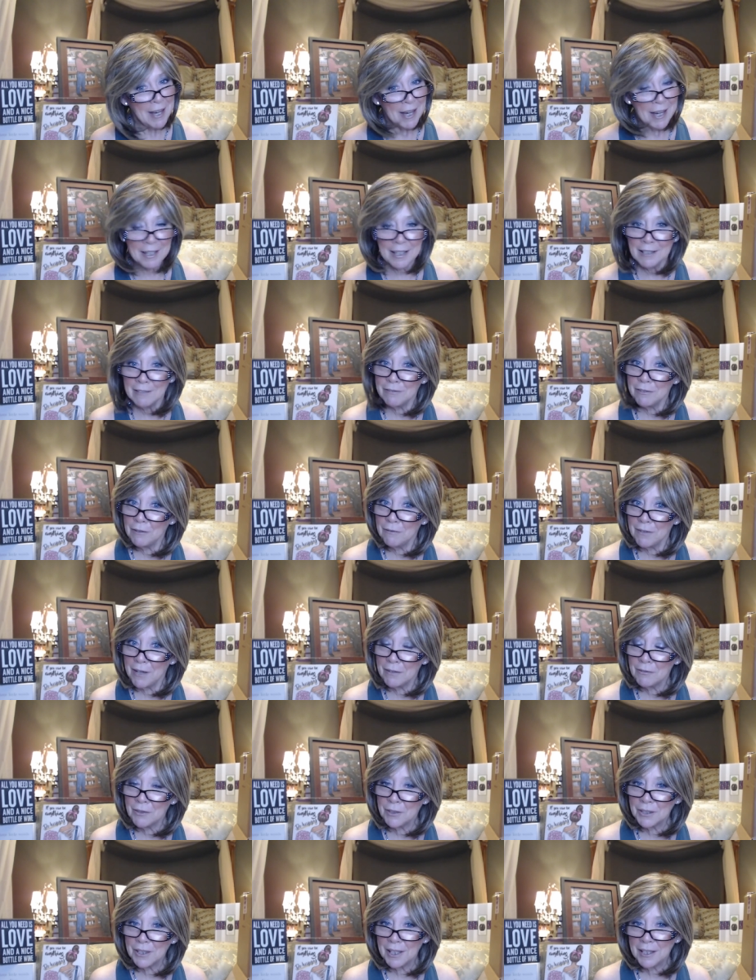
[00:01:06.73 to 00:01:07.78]
I've got a few
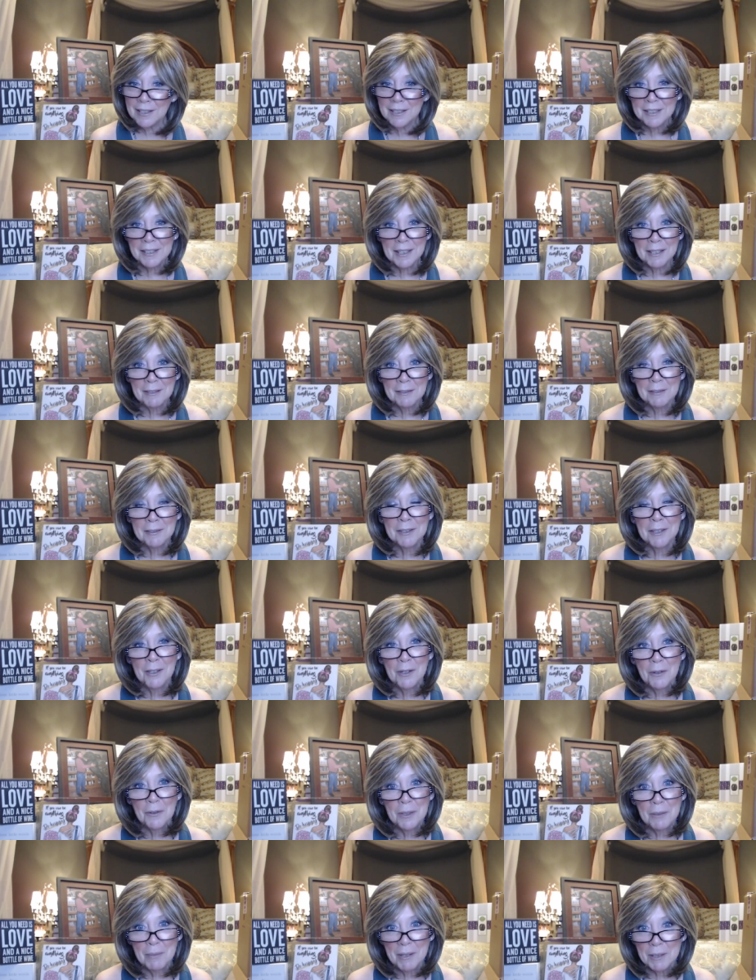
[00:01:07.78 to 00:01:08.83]
favorite things and you know
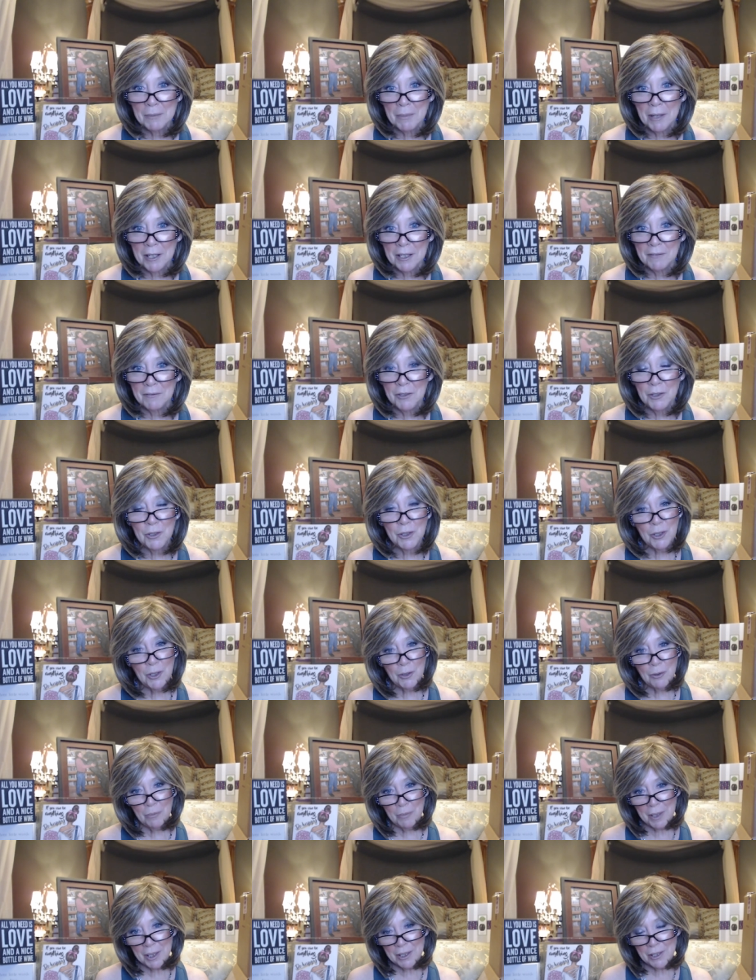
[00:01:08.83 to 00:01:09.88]
the best part of
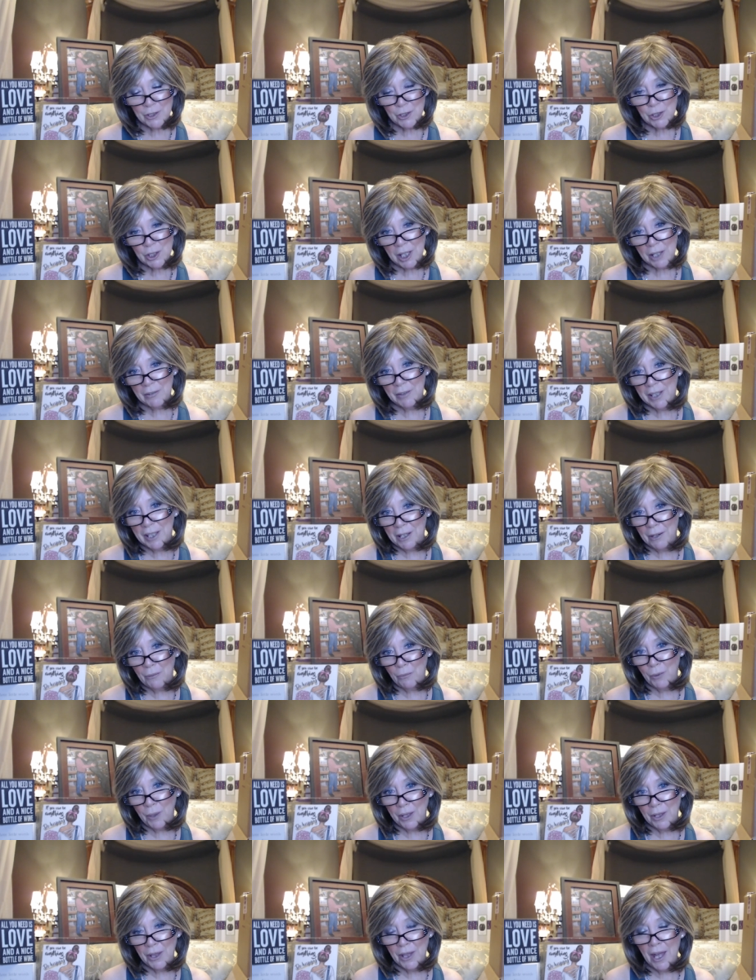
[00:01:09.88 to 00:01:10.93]
YouTube is sharing it
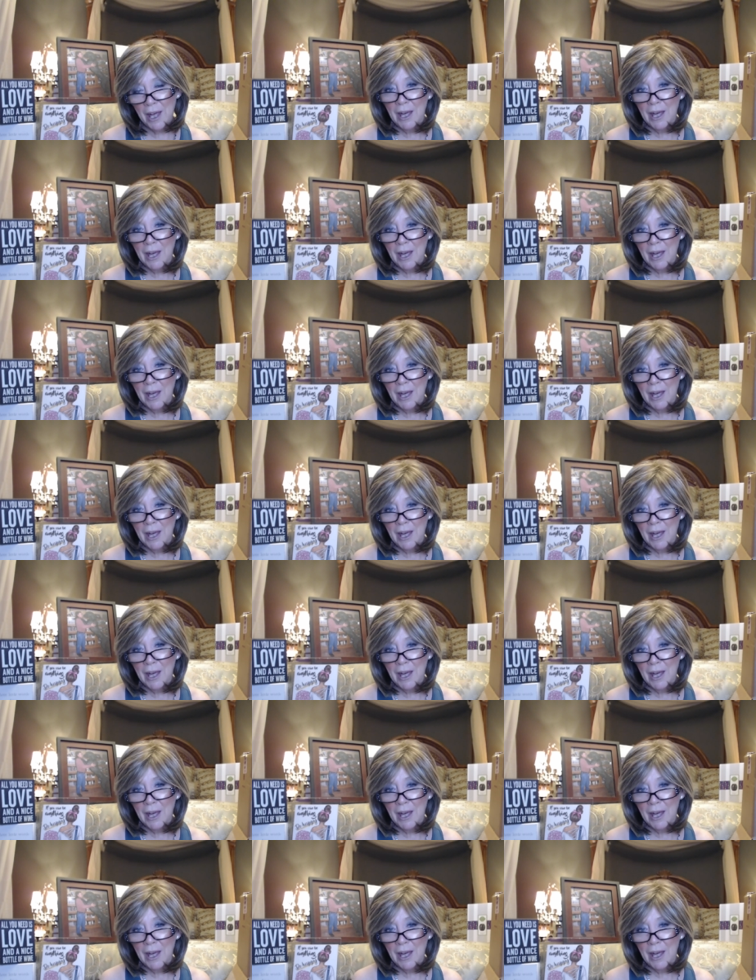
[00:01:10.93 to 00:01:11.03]
with